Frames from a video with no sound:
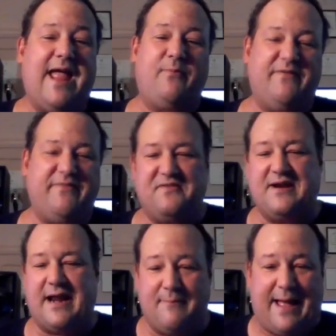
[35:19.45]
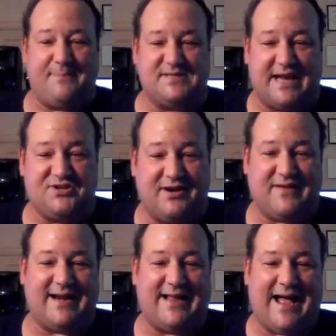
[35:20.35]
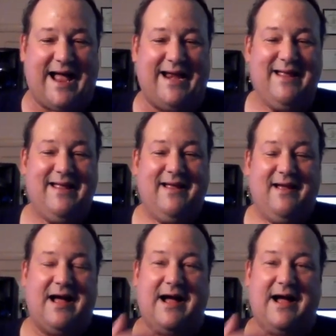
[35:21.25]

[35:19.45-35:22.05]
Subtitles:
hey, we've even got a map section. I've got a guy.